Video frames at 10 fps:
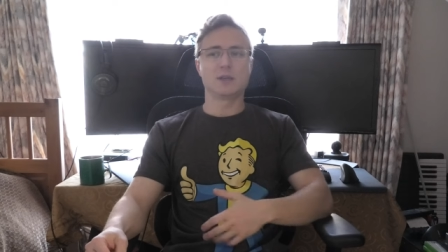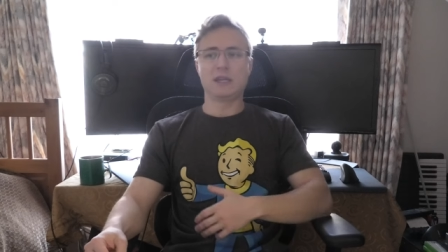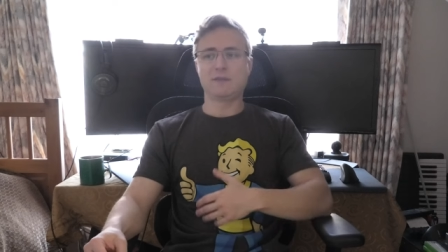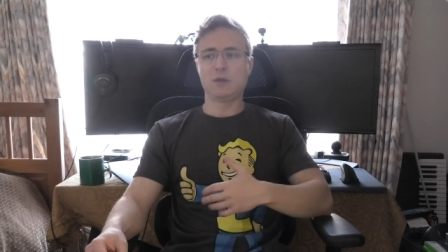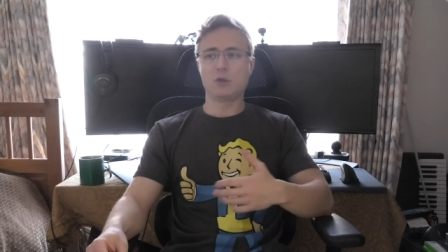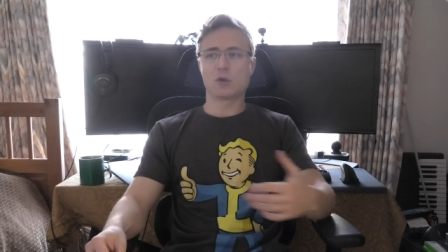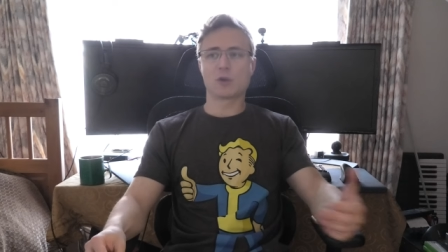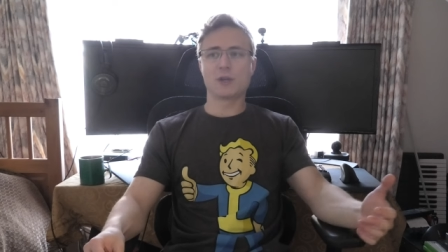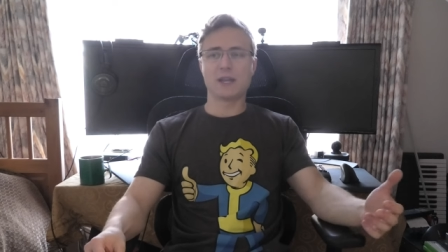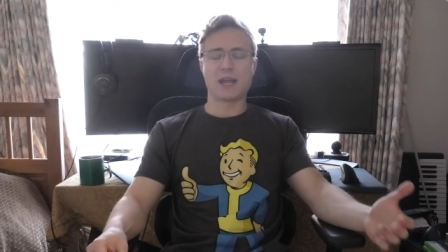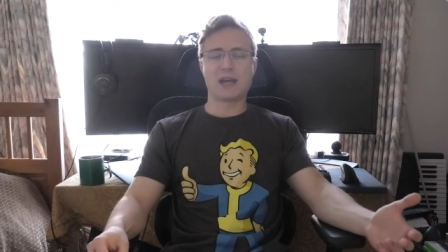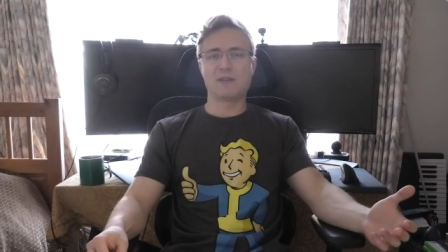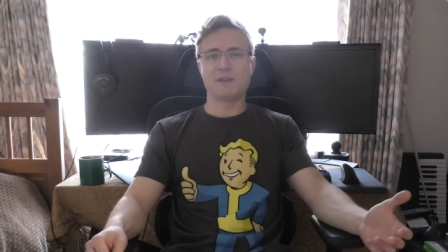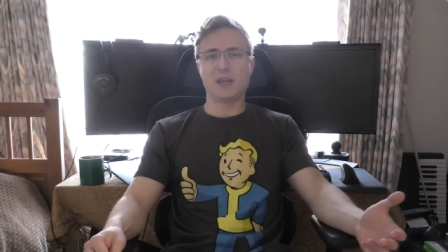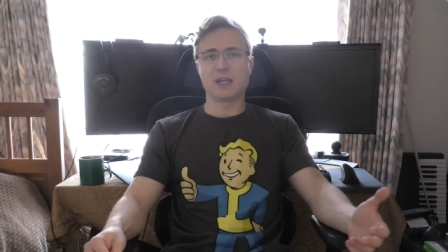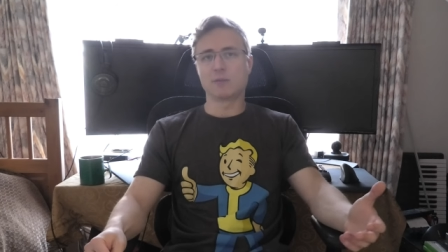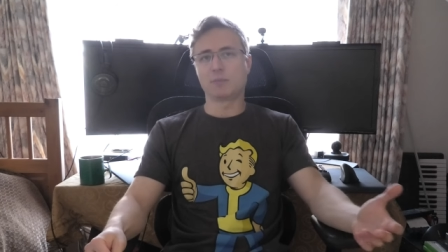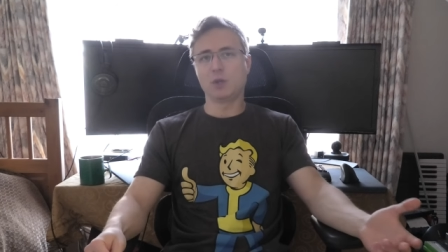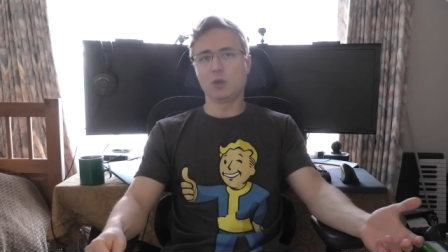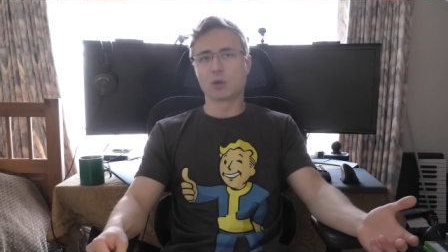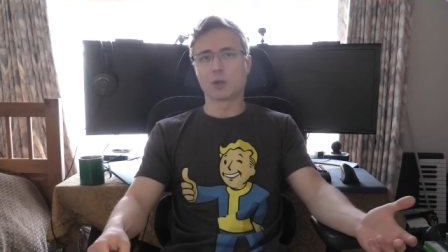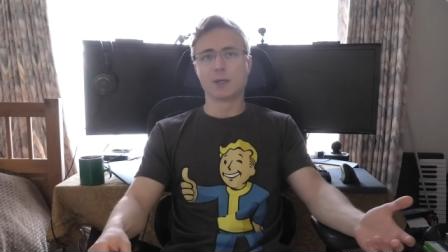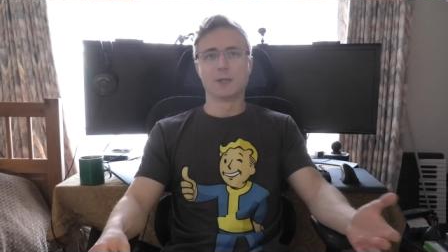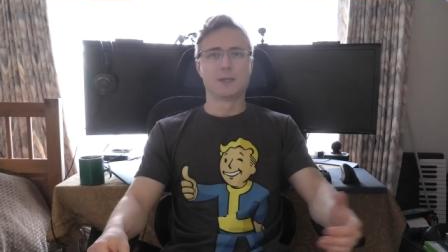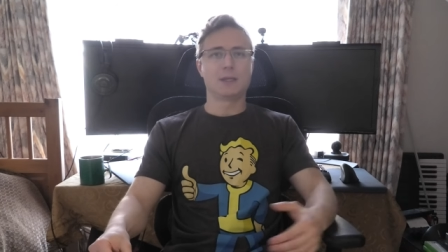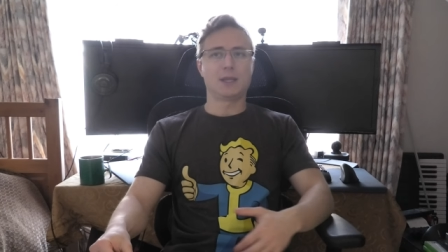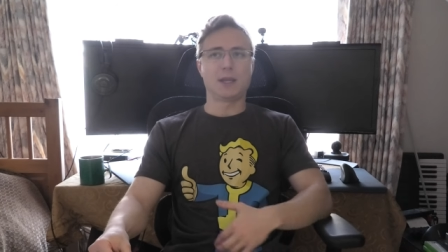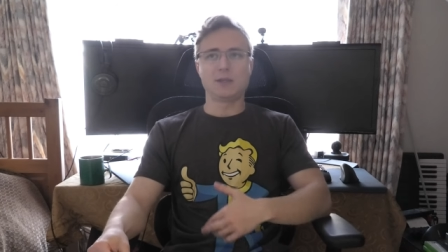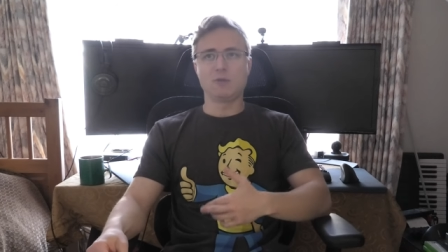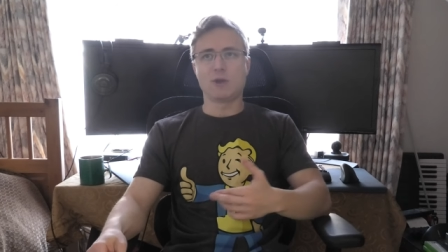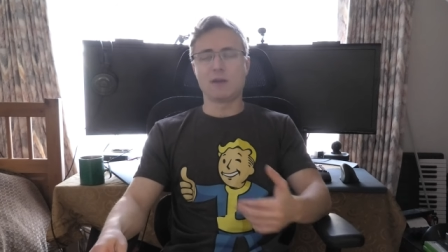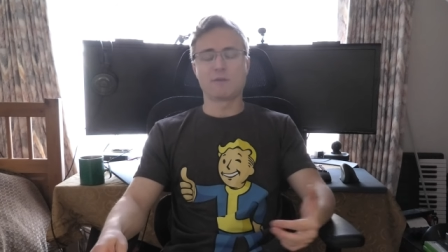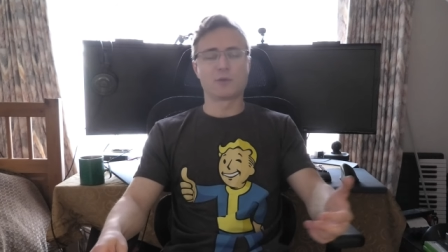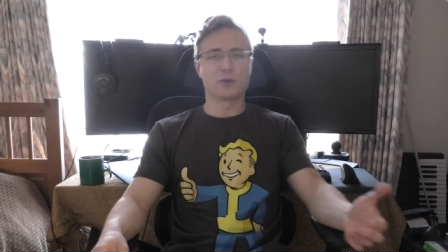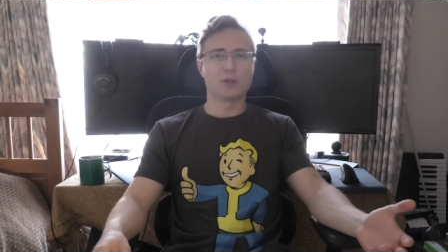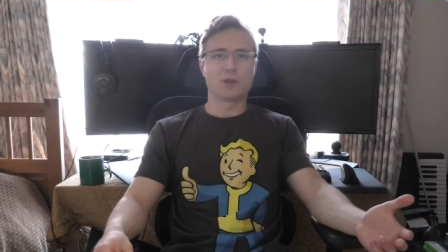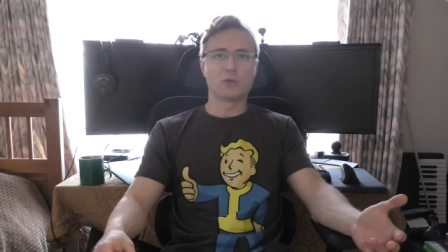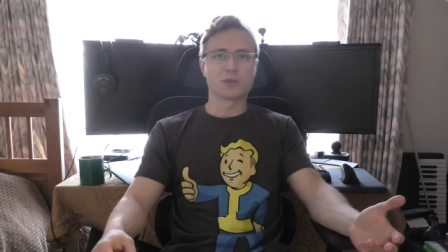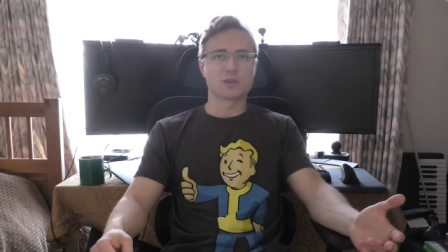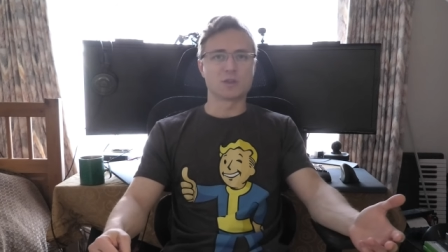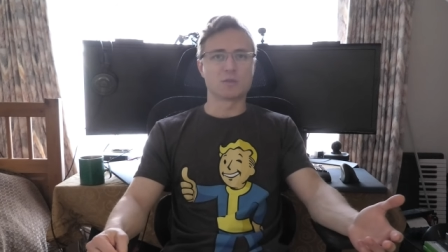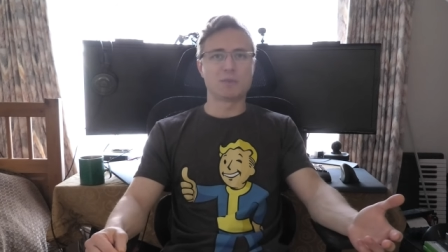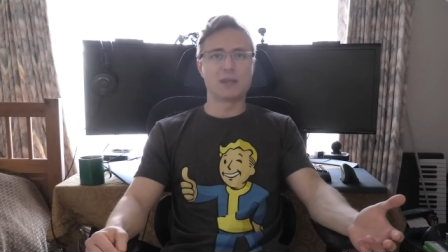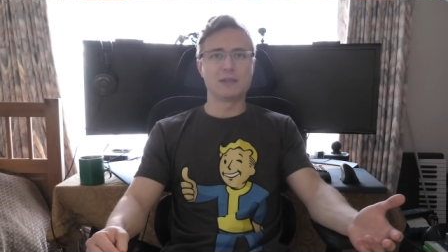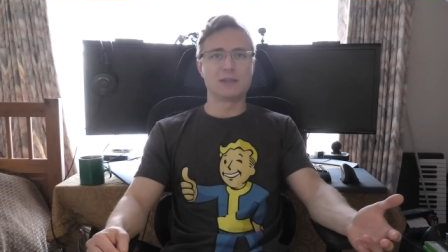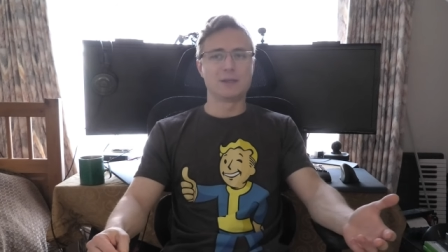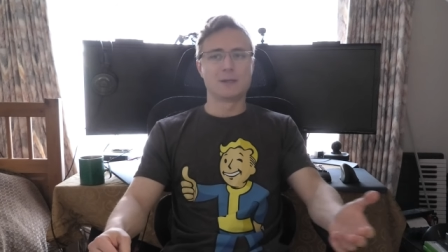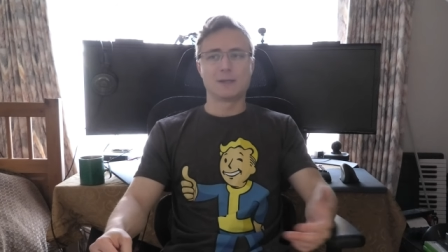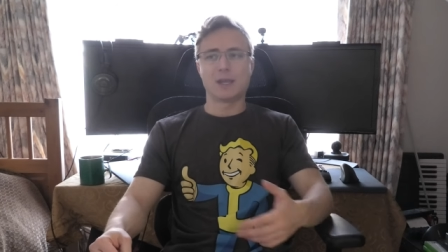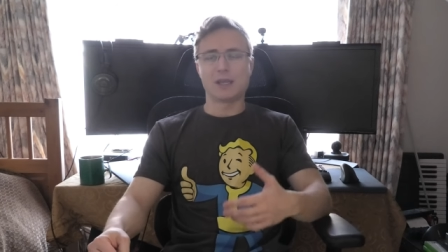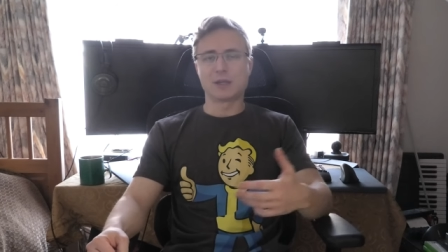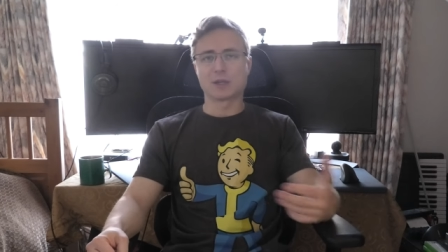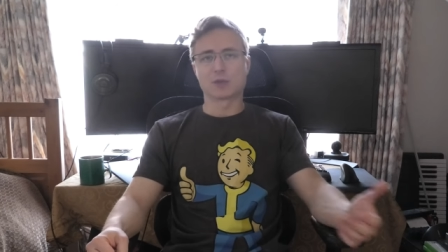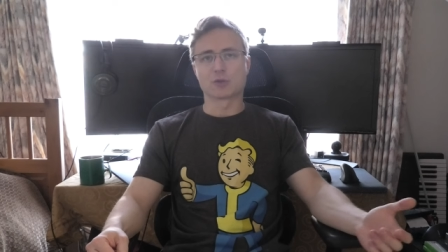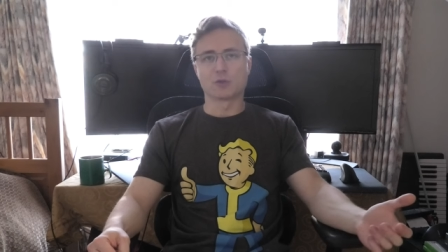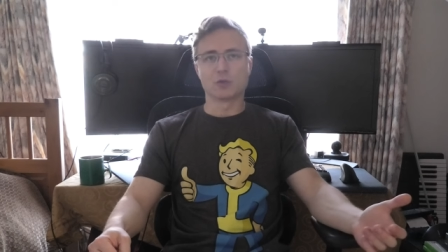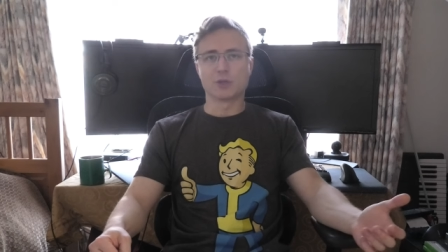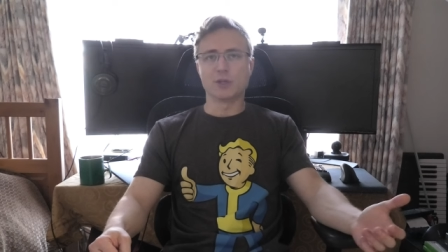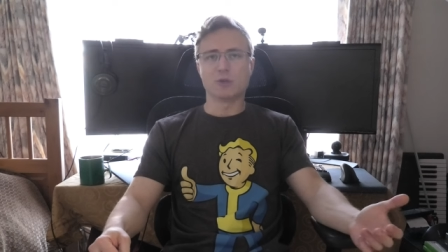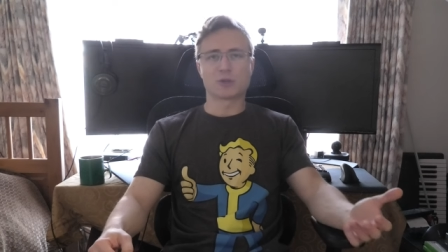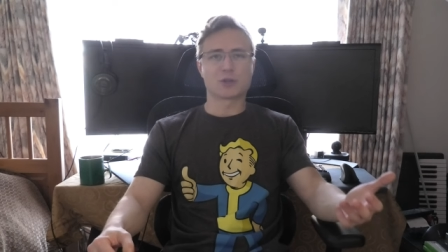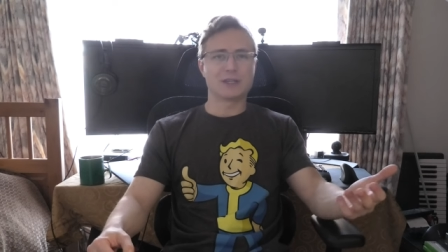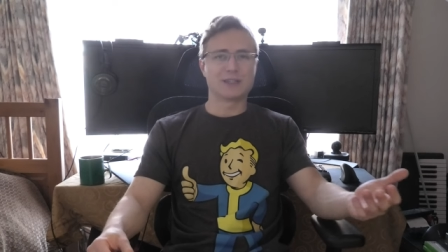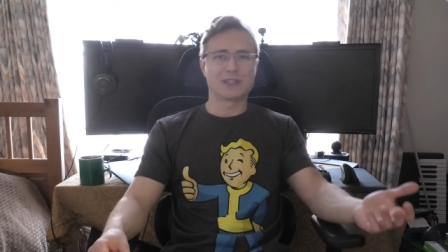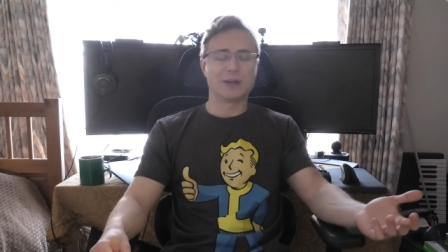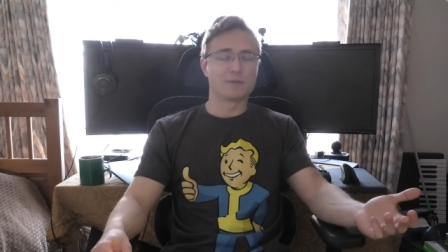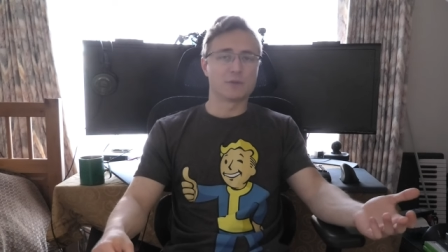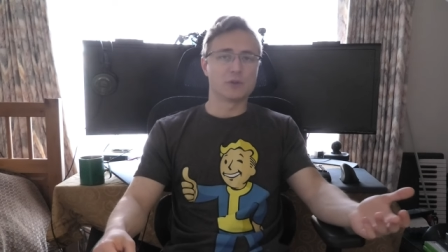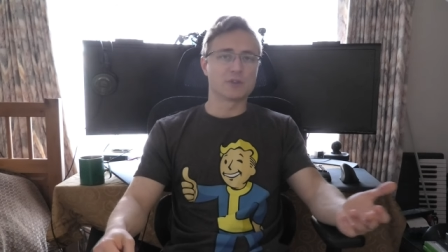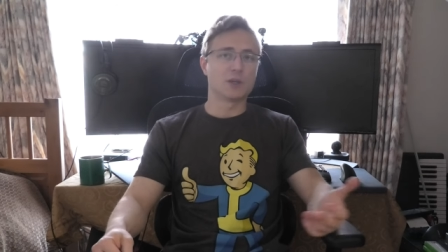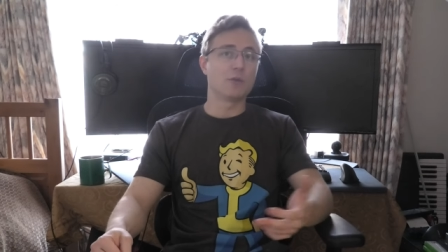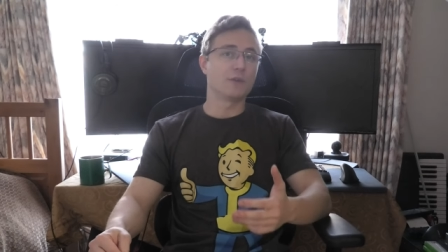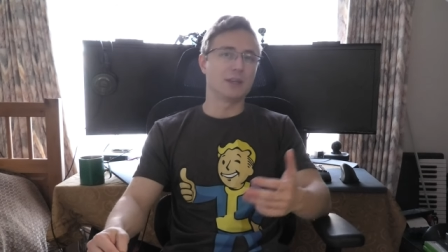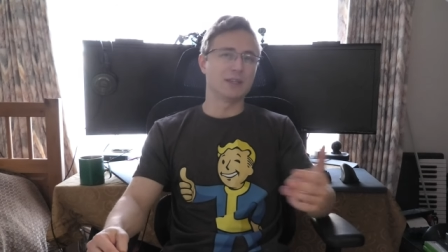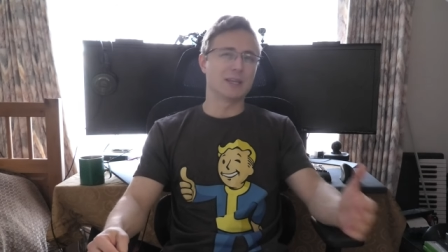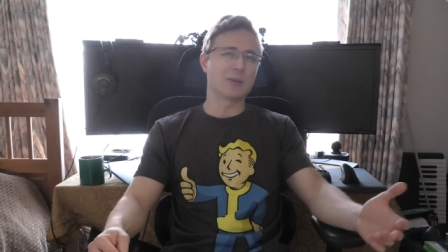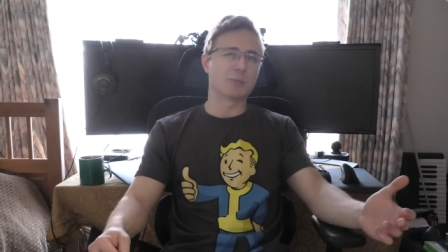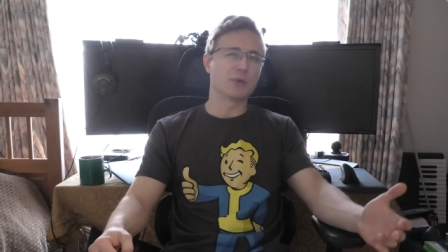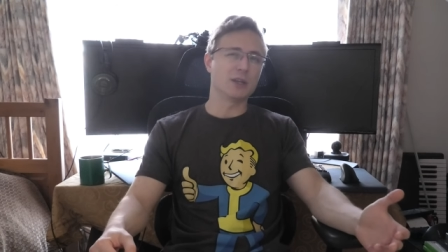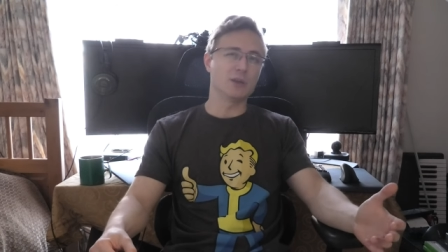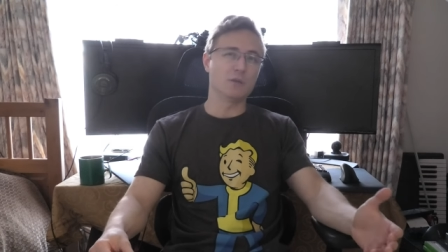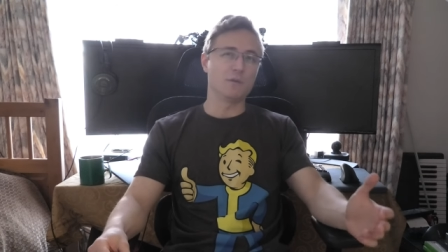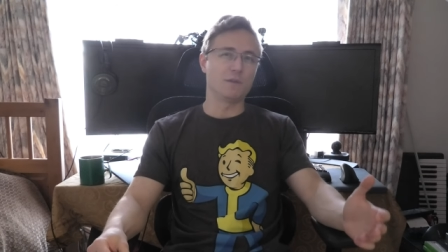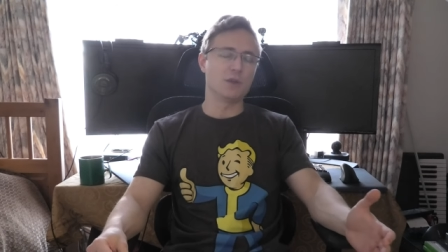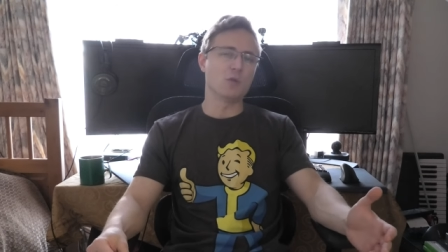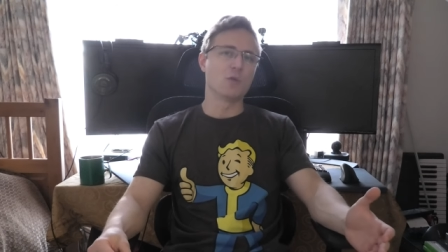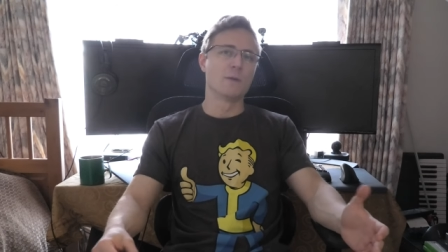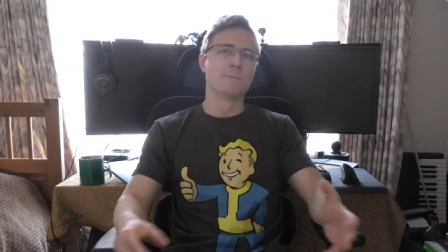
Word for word: if you already have a computer and you have $30 to spend and a controller, you can try this out for yourself and get a pretty good feel